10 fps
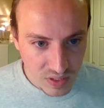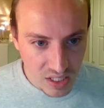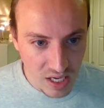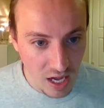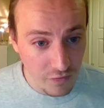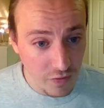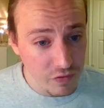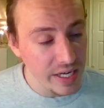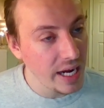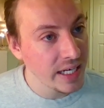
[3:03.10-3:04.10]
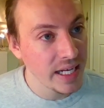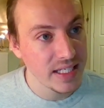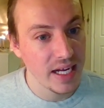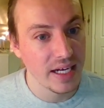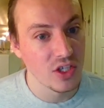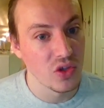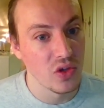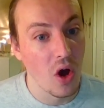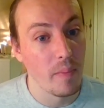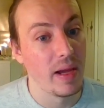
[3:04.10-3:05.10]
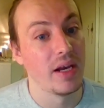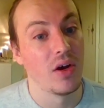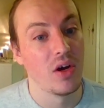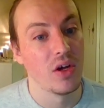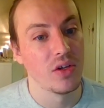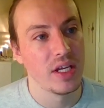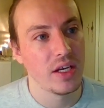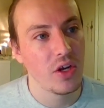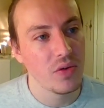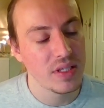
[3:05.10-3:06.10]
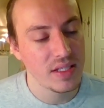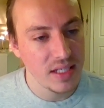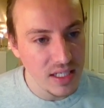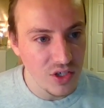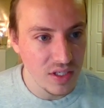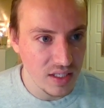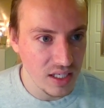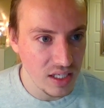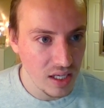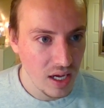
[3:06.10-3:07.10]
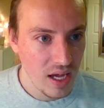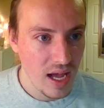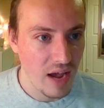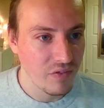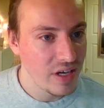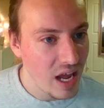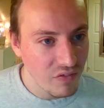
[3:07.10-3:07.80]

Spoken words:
$59.99 is not bad at all. I know CGC, I've never